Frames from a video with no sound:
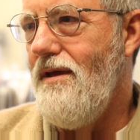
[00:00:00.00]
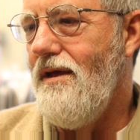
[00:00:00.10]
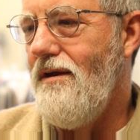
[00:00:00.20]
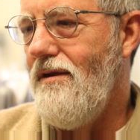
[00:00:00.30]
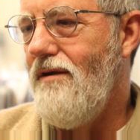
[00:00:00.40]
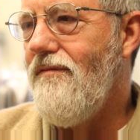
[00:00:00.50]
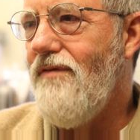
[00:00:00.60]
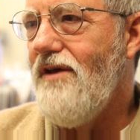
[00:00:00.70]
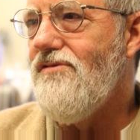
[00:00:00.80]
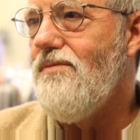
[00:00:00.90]
and an
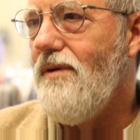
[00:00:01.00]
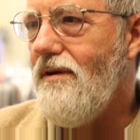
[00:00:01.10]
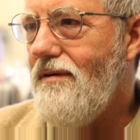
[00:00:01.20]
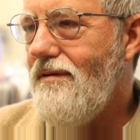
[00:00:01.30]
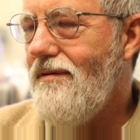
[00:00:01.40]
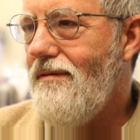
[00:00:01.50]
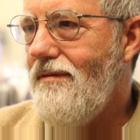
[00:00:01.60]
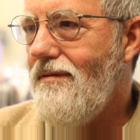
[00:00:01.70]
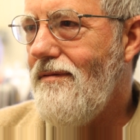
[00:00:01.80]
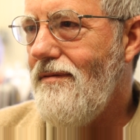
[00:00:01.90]
investment
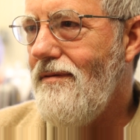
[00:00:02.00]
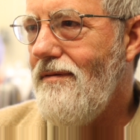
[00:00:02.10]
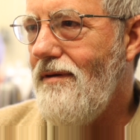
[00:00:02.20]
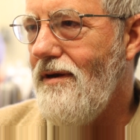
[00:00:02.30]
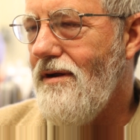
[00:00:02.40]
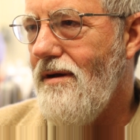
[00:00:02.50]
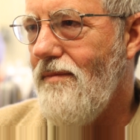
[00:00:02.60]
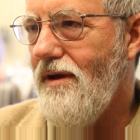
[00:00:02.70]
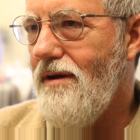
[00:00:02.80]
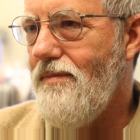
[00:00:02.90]
in
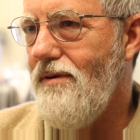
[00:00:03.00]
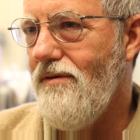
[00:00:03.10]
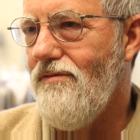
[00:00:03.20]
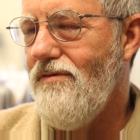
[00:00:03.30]
coming up here.